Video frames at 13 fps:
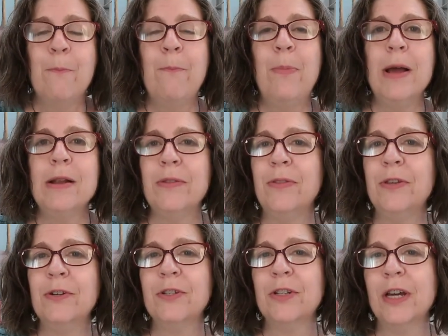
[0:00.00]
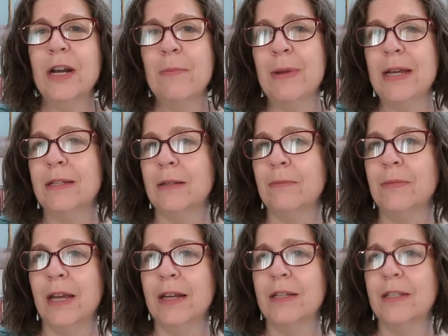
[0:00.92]
But there's going to be some
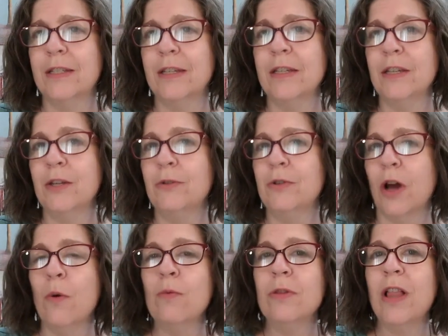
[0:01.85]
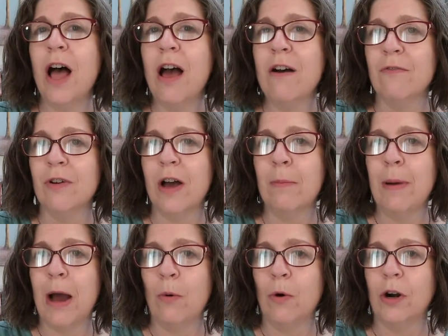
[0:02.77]
things that you don't love
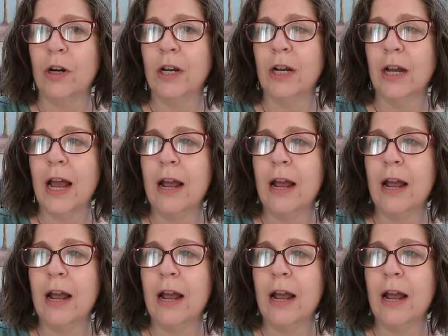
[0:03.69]
about work.